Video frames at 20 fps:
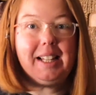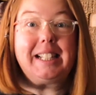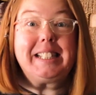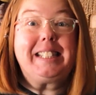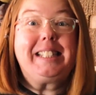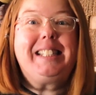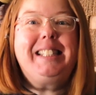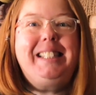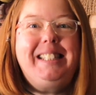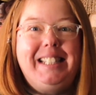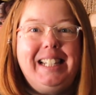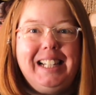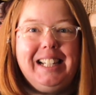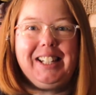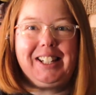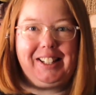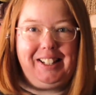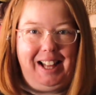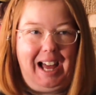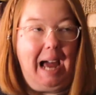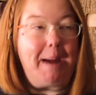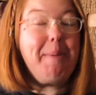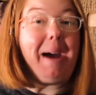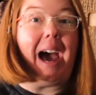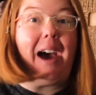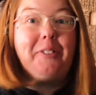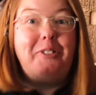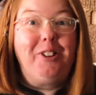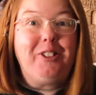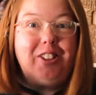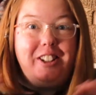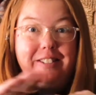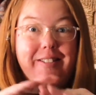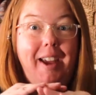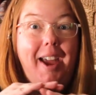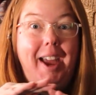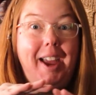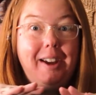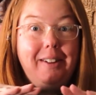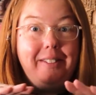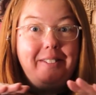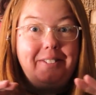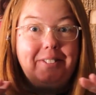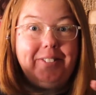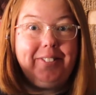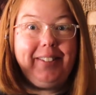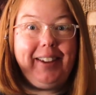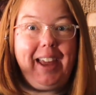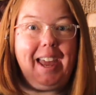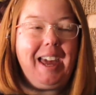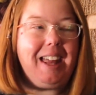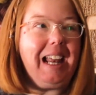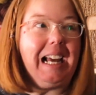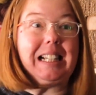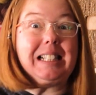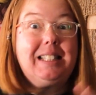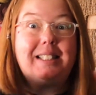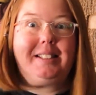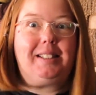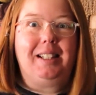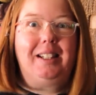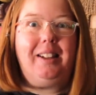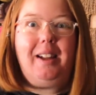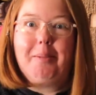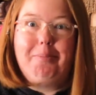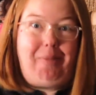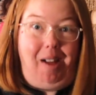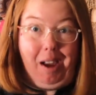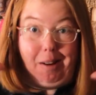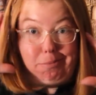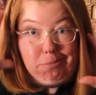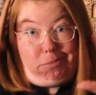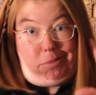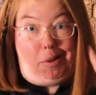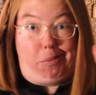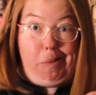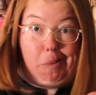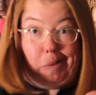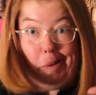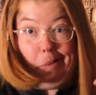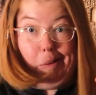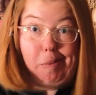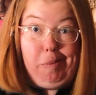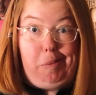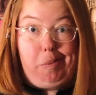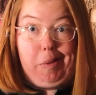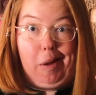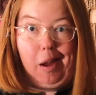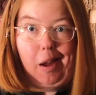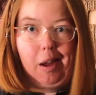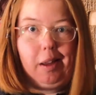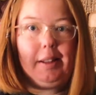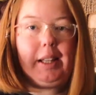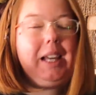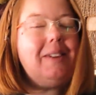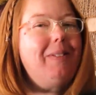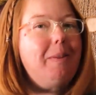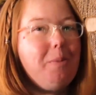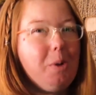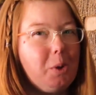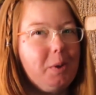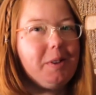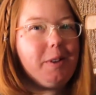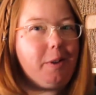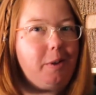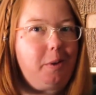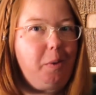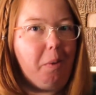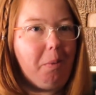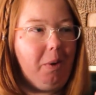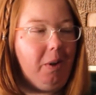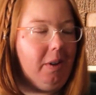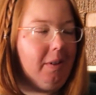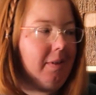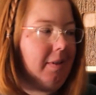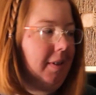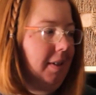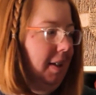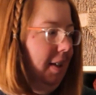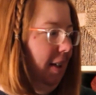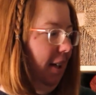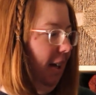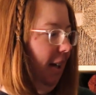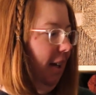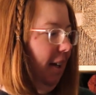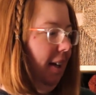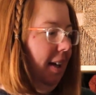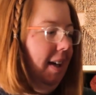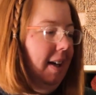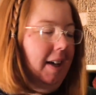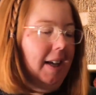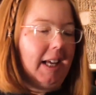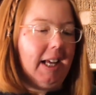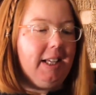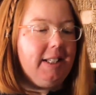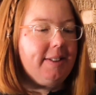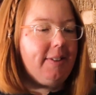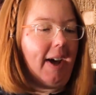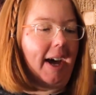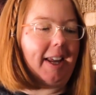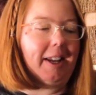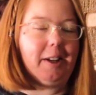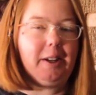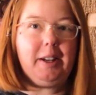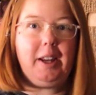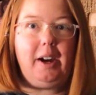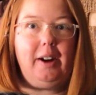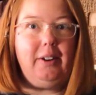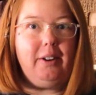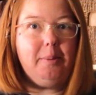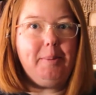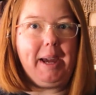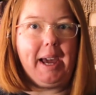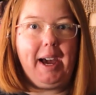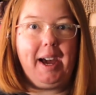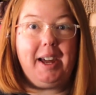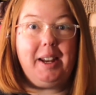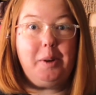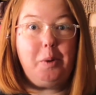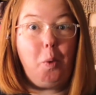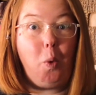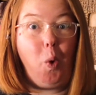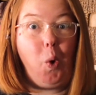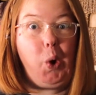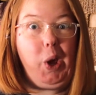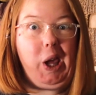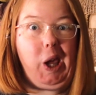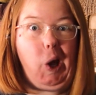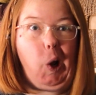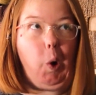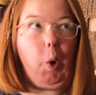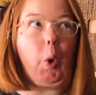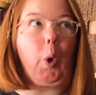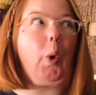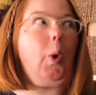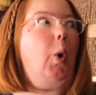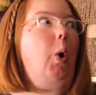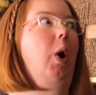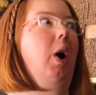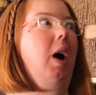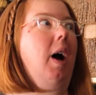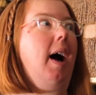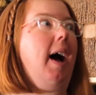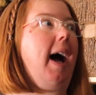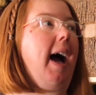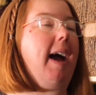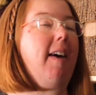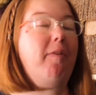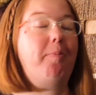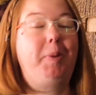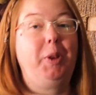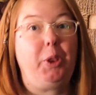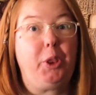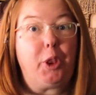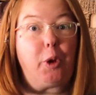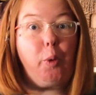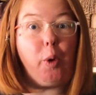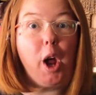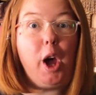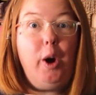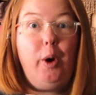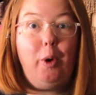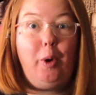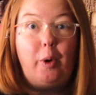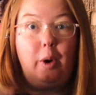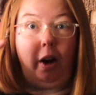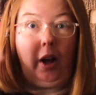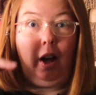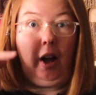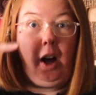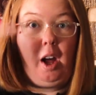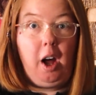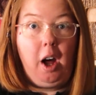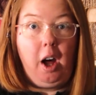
still, I'm after the day of, and I still am like, blah, blah, blah, blah, blah, even worse than normal. So I don't know, man. Whew. I have been thrown